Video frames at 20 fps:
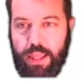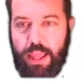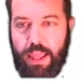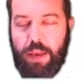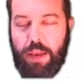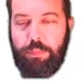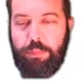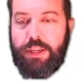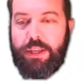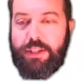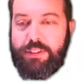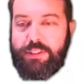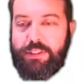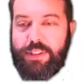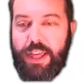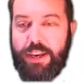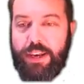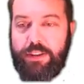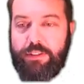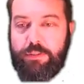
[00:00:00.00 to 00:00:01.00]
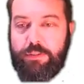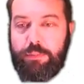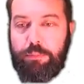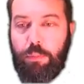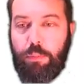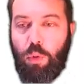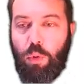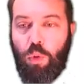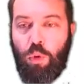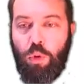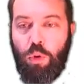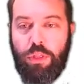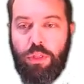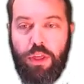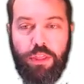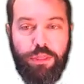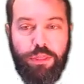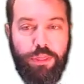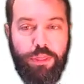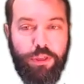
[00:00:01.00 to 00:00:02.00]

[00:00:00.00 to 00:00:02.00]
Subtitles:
And because that is more than